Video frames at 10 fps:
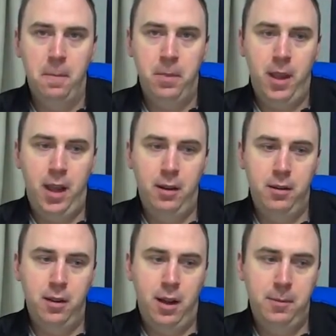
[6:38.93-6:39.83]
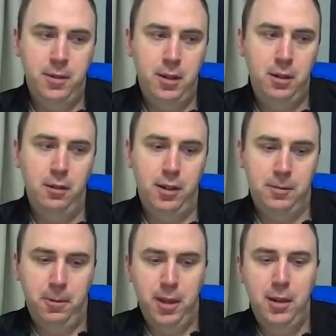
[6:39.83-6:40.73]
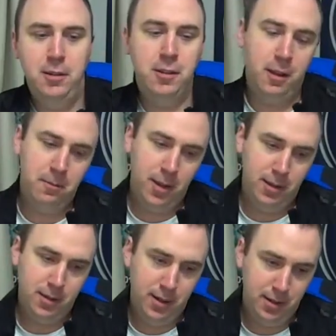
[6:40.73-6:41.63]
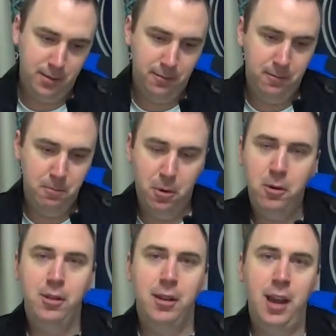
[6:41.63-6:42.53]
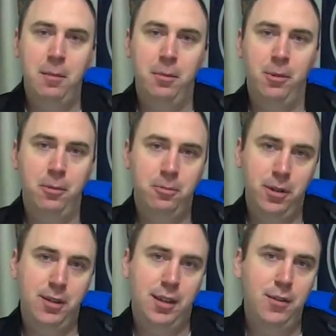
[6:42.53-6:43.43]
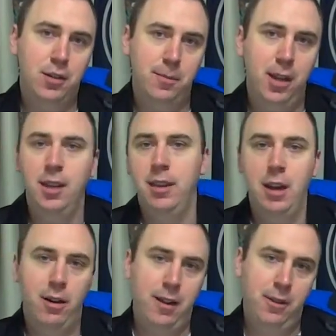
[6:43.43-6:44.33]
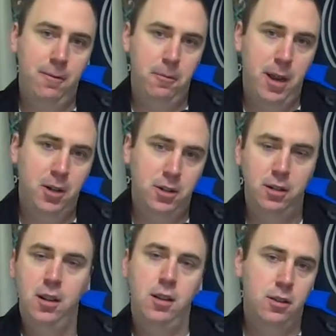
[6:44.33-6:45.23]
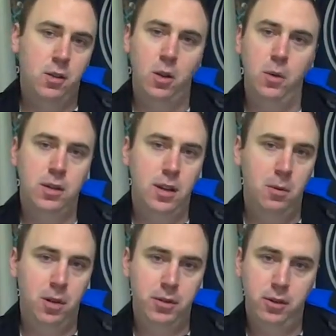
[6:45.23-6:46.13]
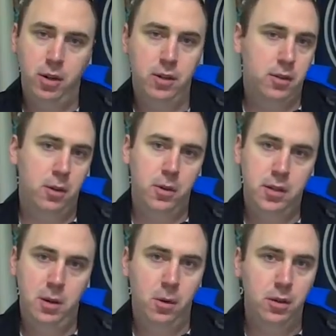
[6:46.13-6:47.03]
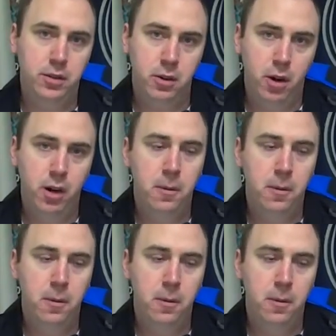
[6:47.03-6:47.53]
And I'm sitting here explaining to them it's more than capable. Please give it to me, and they don't have the information. Just go to a T-World store. Just go to a T-World store.